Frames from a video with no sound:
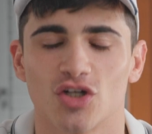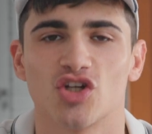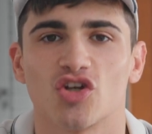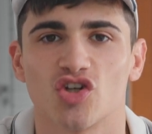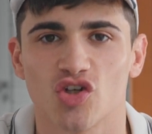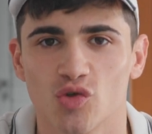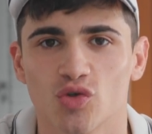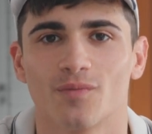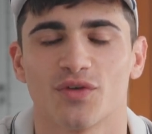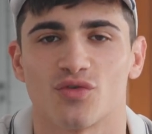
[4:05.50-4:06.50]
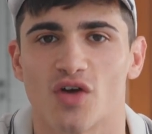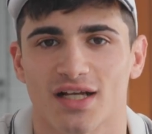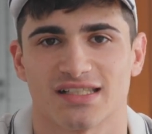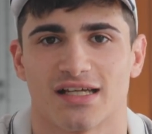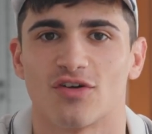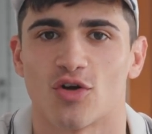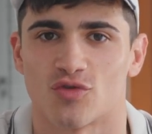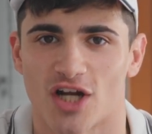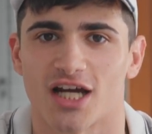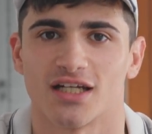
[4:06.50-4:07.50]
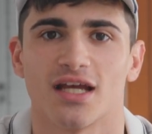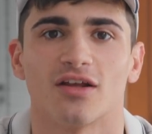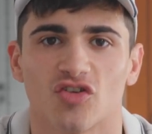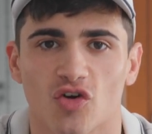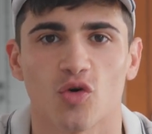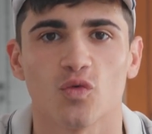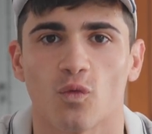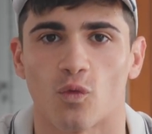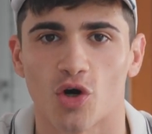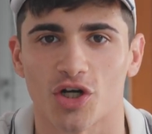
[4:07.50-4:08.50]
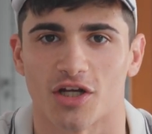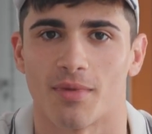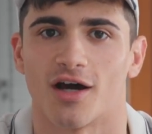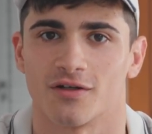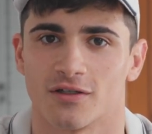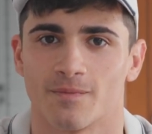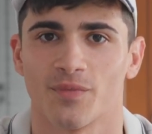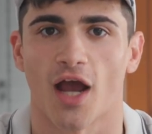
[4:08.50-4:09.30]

just shoot Rec 709 and don't worry about it.